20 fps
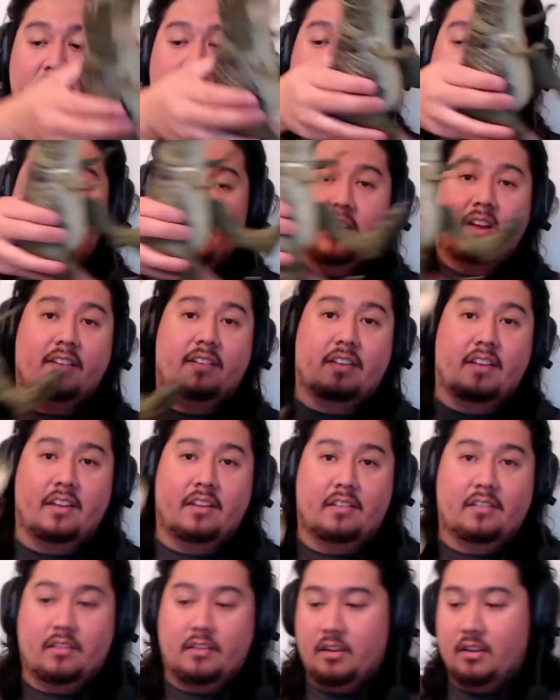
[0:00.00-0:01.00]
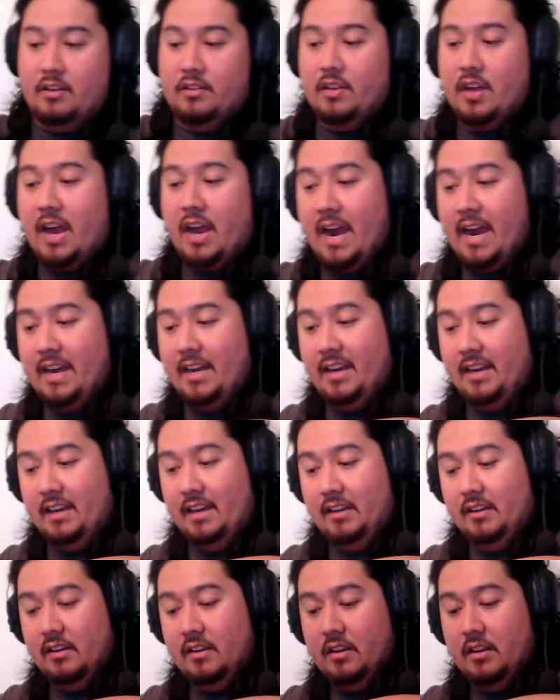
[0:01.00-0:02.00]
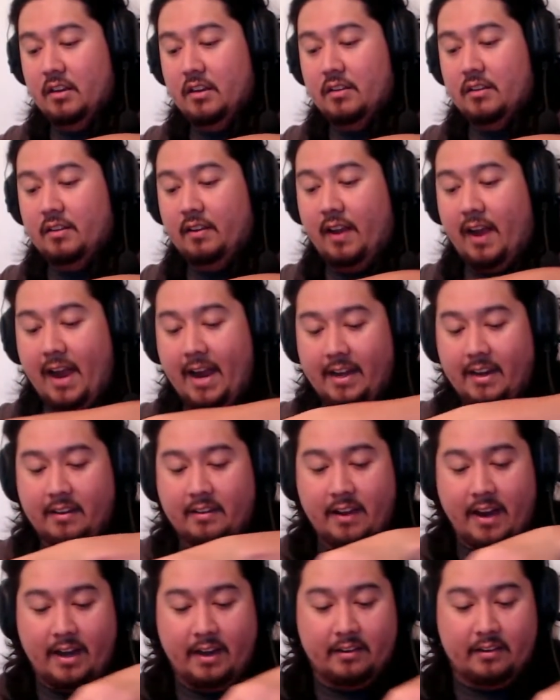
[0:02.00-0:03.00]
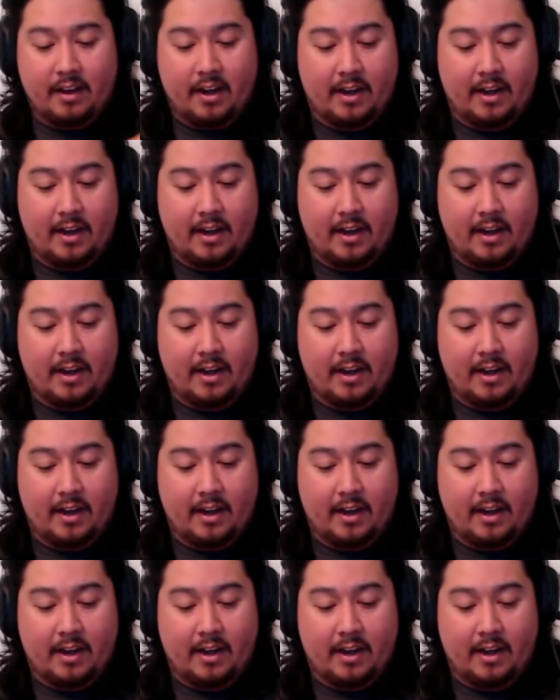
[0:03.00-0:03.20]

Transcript: is tiny, tiny, tiny, tiny.